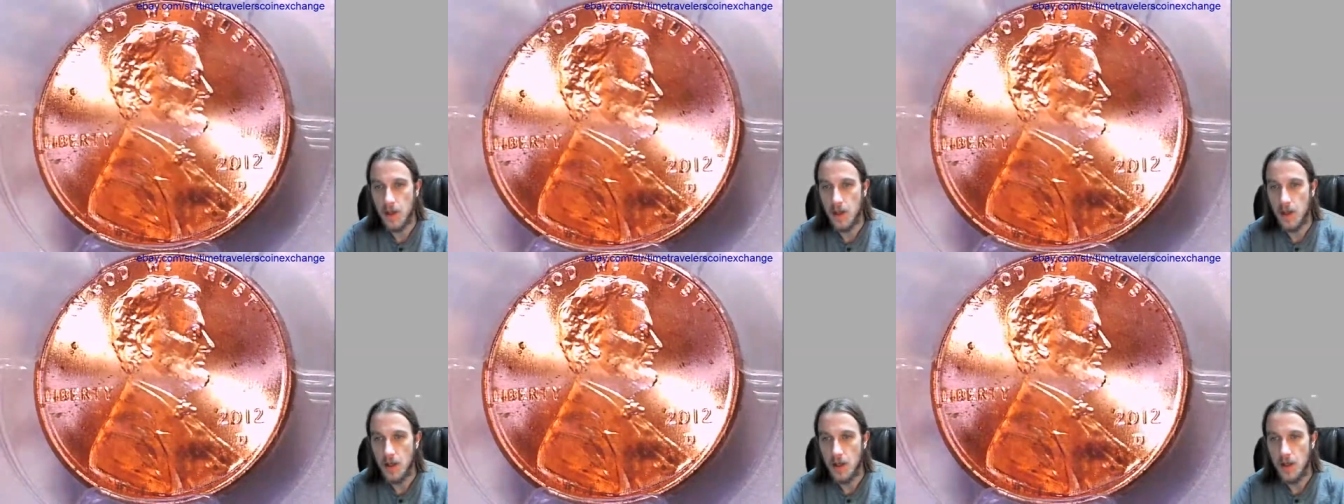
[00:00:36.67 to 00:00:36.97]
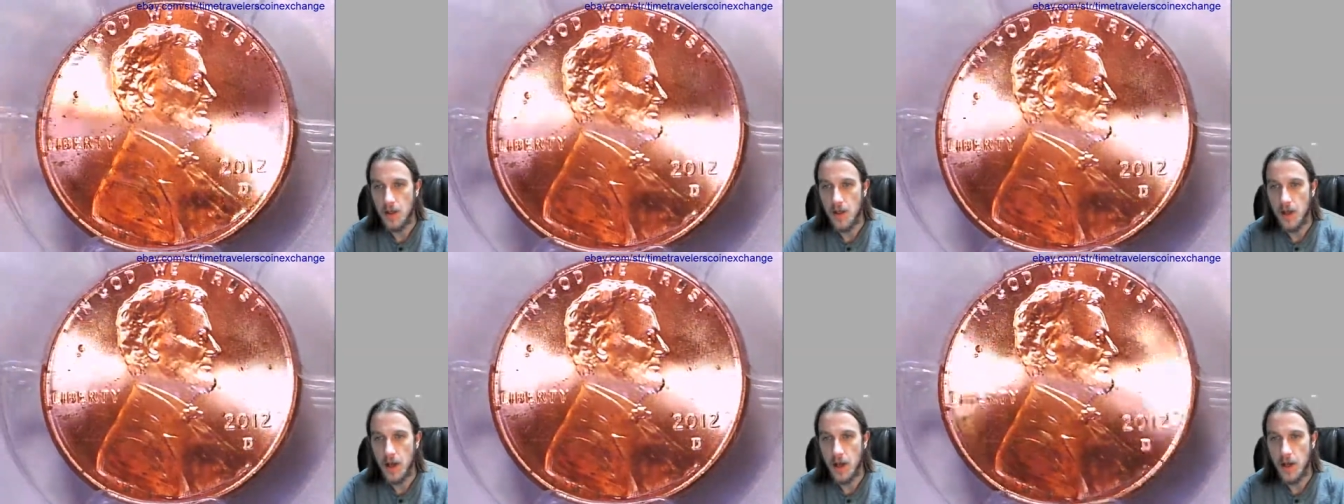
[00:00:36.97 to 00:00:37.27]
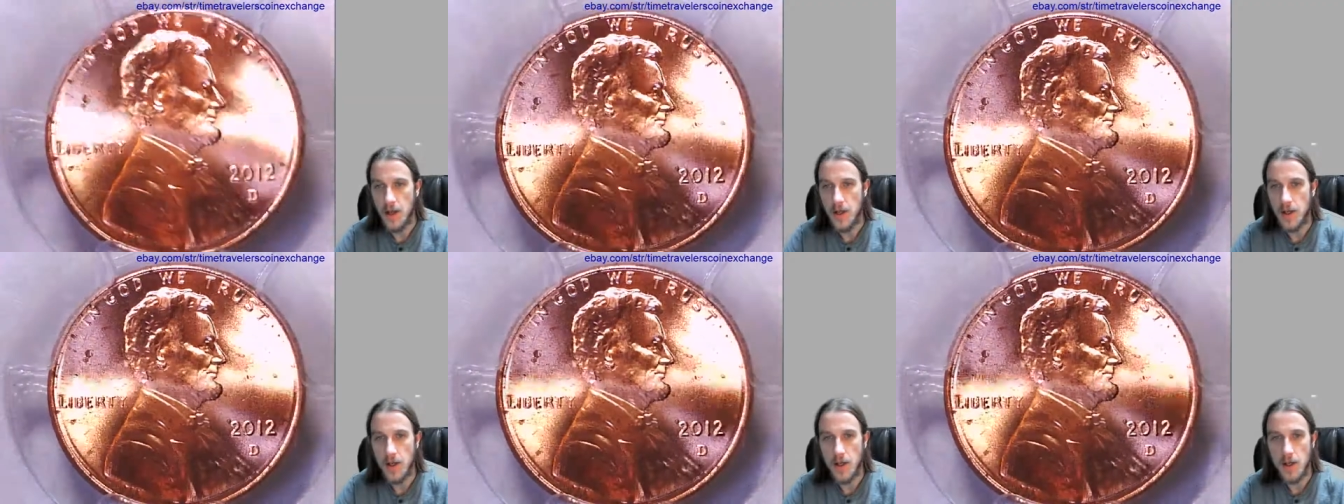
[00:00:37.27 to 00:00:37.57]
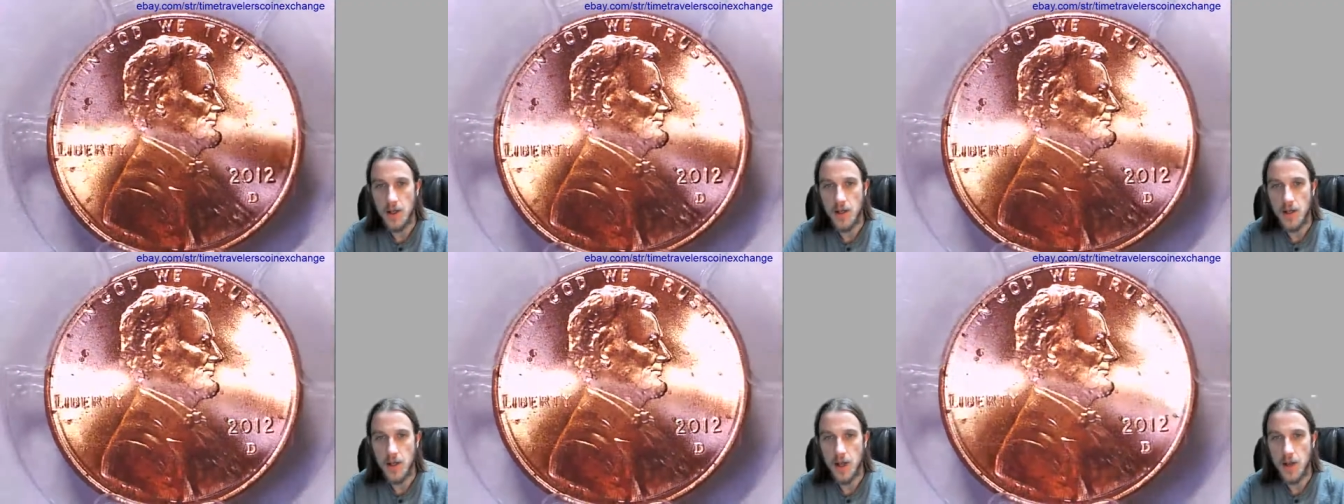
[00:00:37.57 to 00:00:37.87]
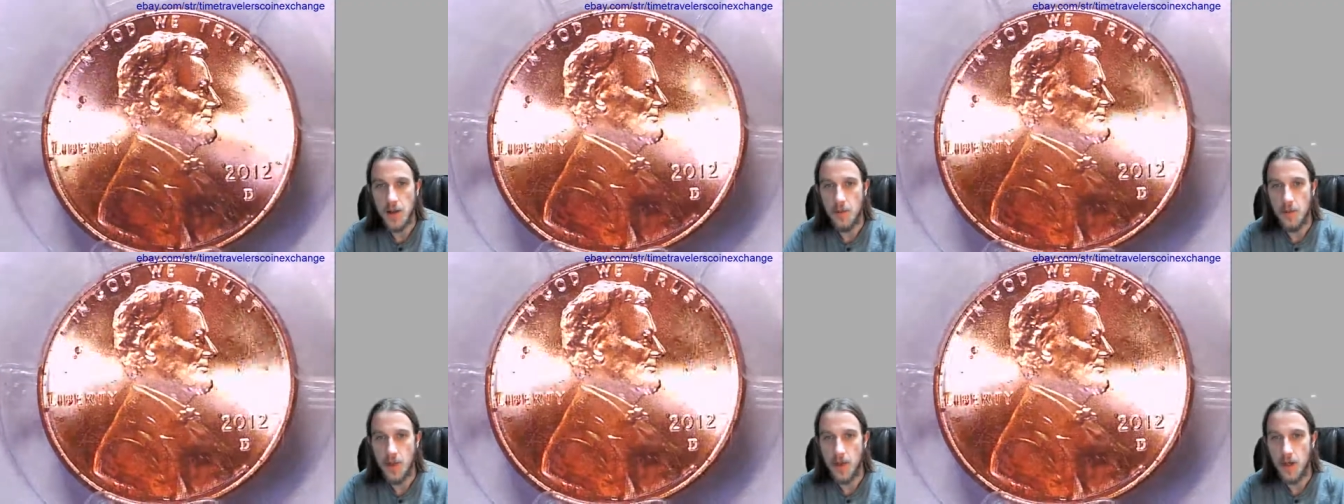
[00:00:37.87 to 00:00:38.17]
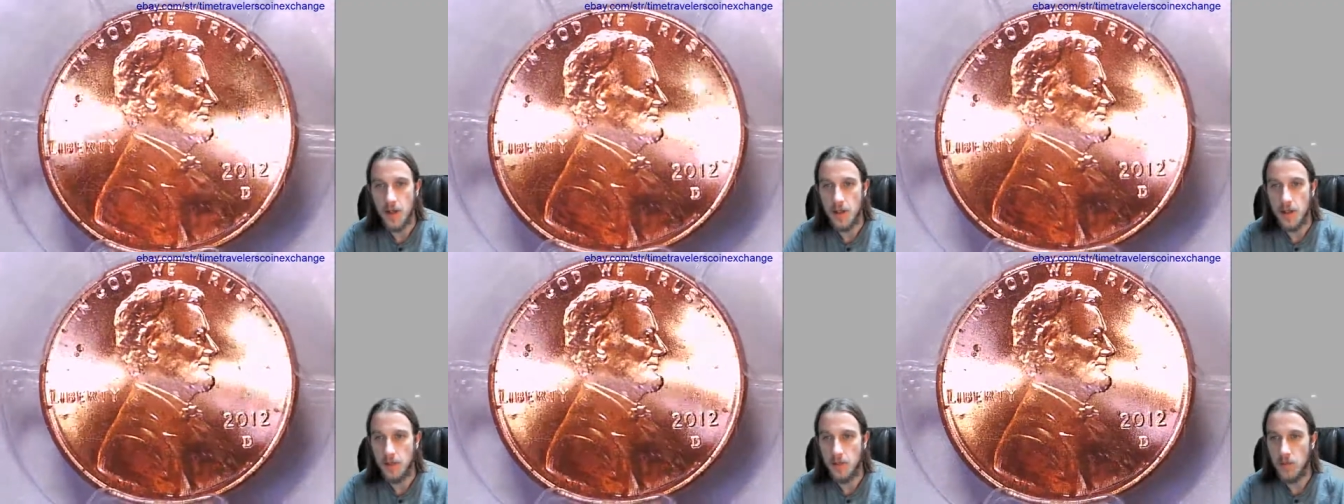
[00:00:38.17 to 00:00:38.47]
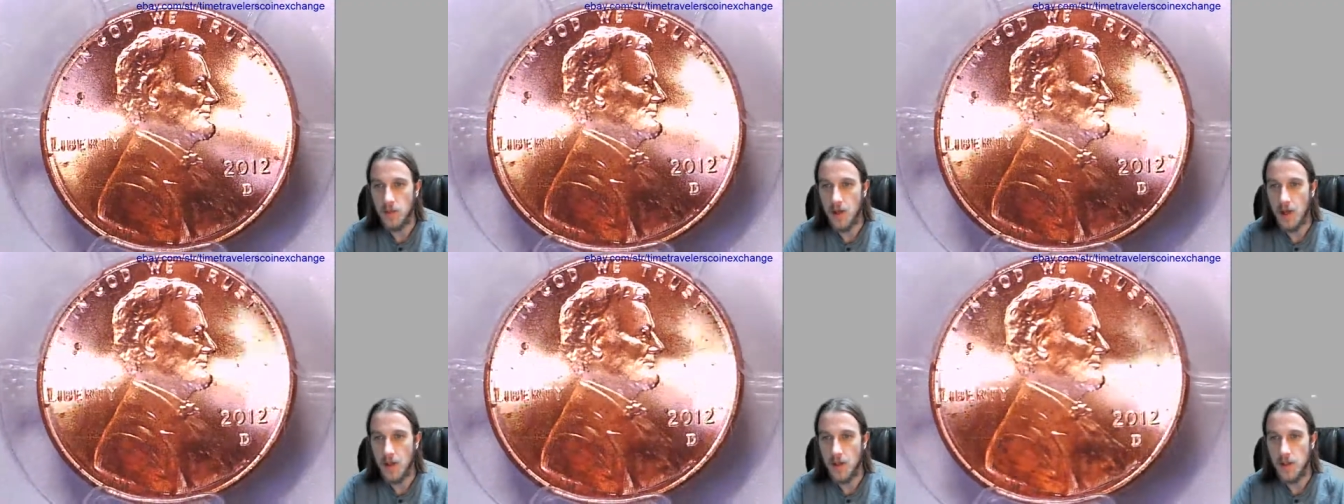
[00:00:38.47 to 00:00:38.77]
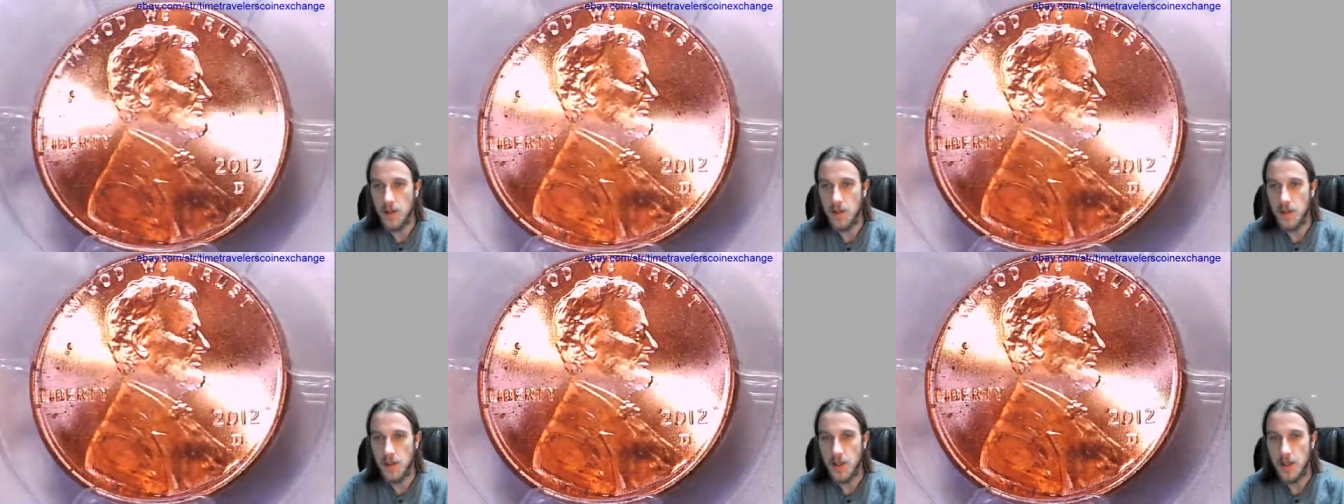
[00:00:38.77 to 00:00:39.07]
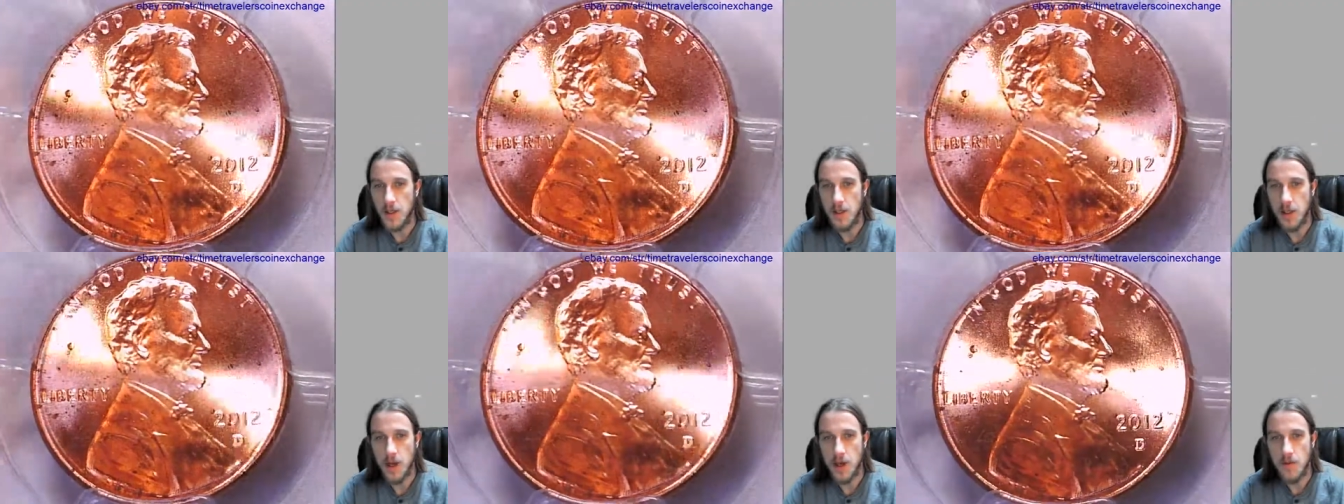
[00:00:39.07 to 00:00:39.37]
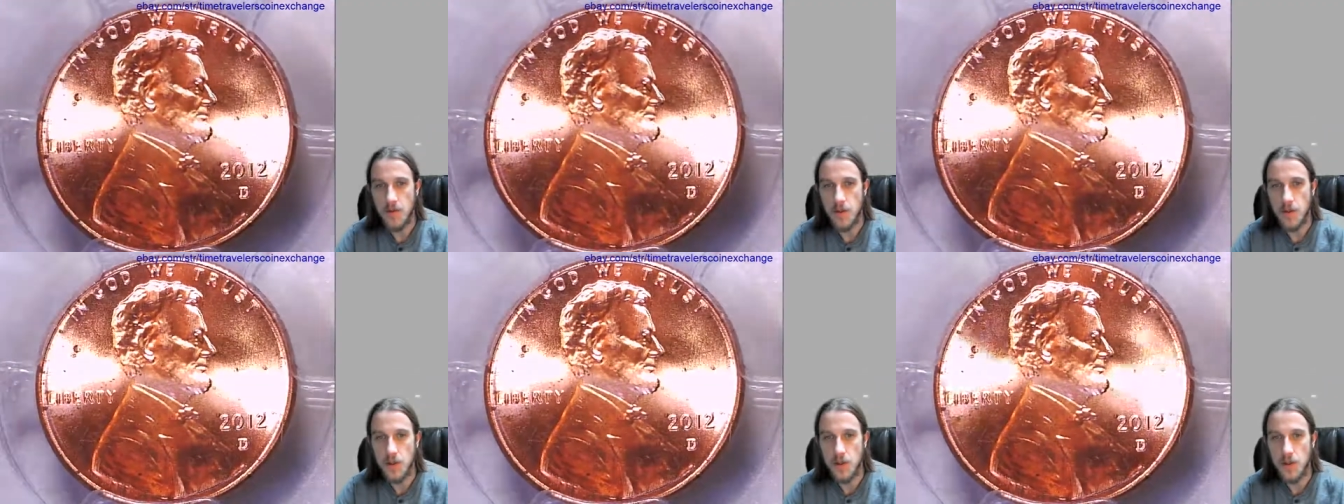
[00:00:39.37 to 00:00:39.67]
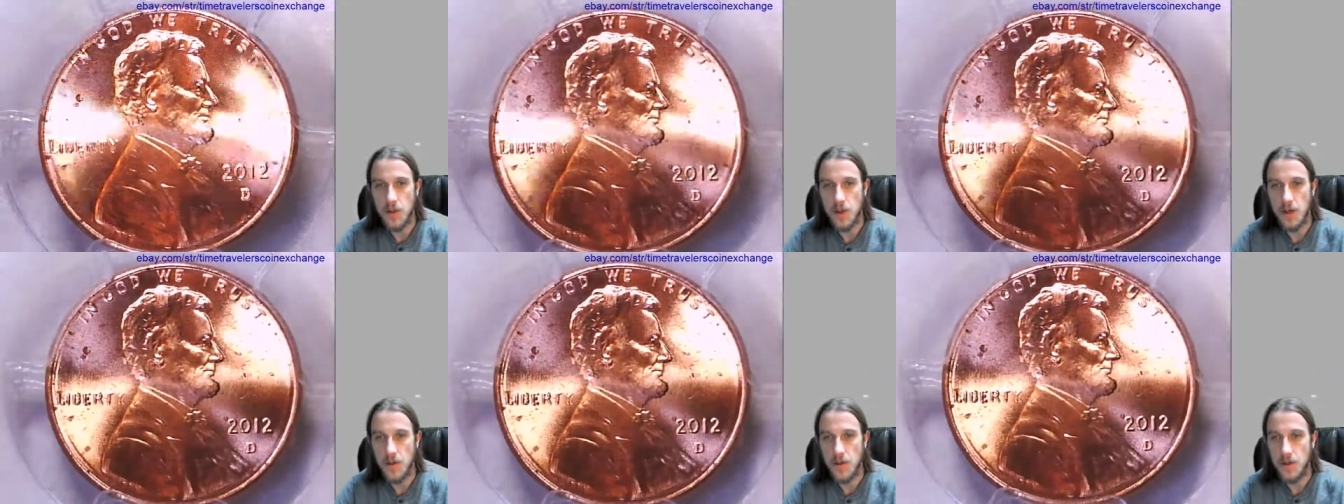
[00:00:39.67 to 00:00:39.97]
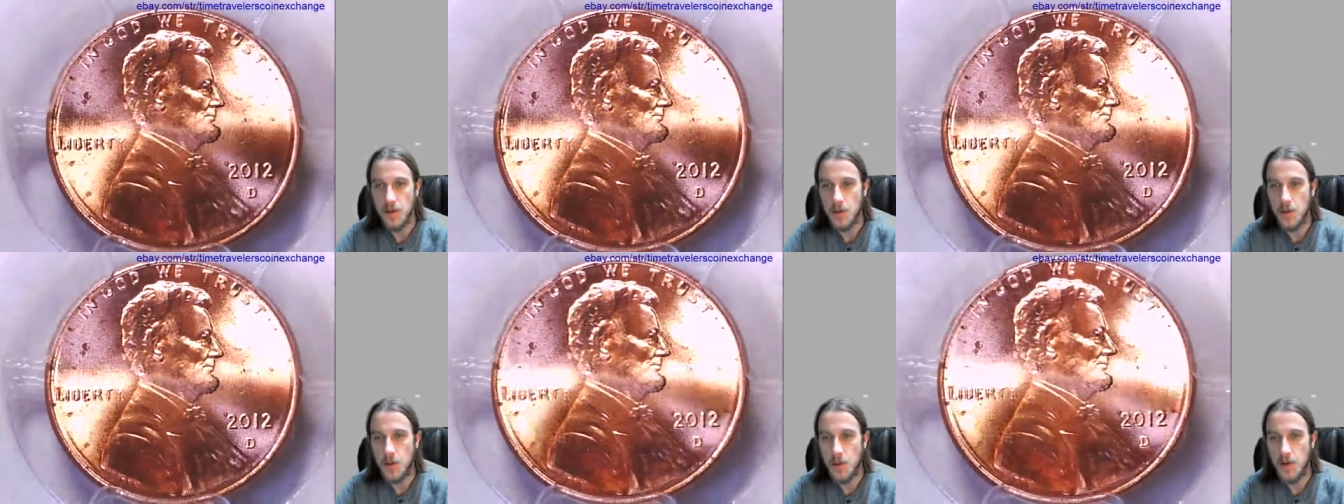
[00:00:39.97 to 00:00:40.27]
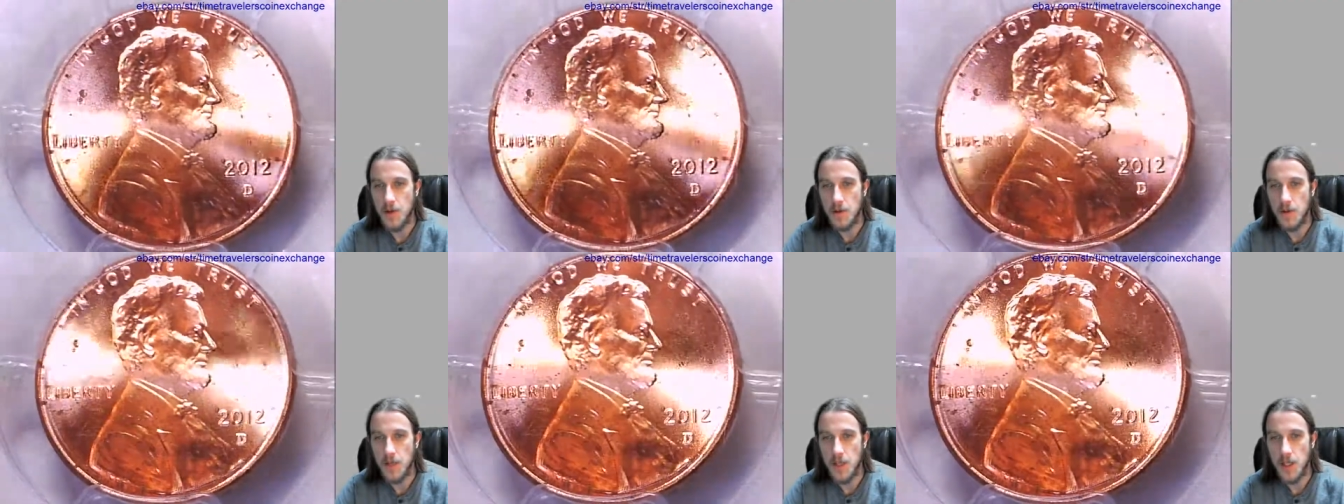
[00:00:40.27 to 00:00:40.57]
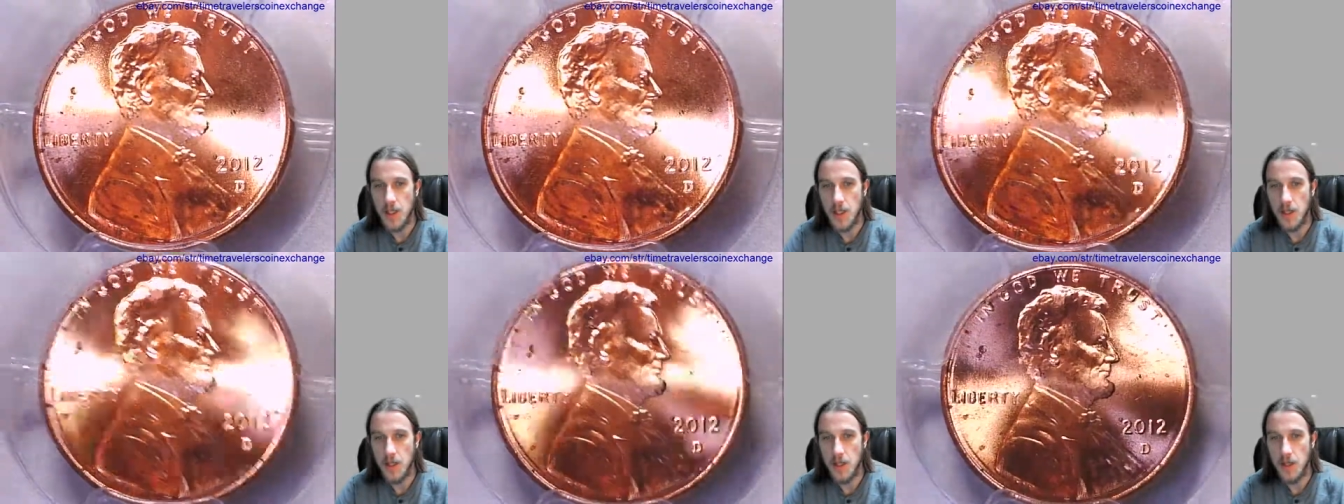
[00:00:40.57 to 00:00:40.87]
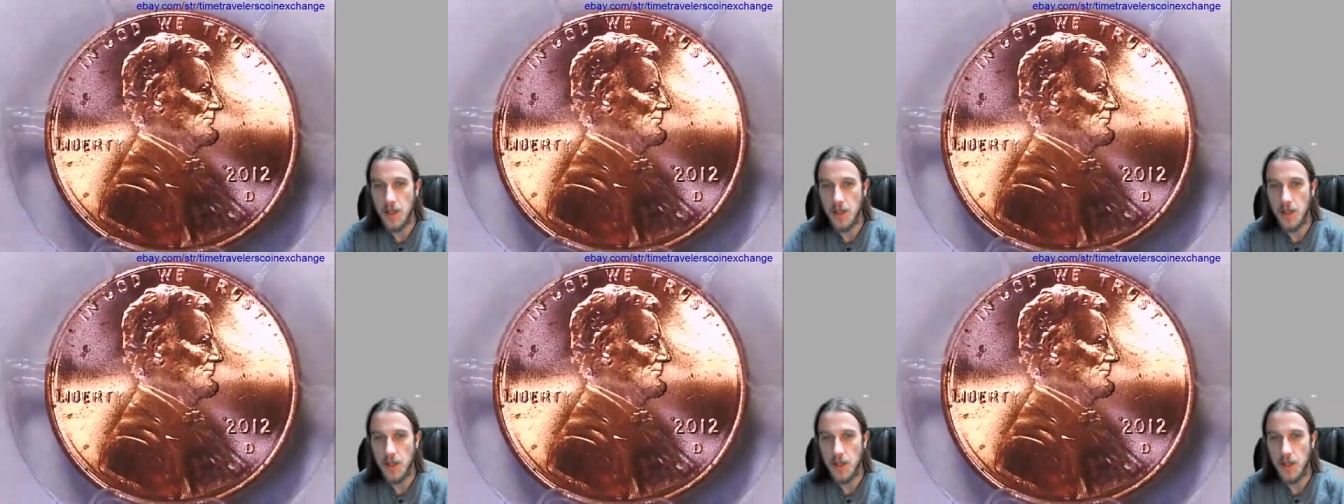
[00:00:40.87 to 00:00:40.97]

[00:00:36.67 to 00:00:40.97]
So I think at the time when I got this, I didn't have a 2012D,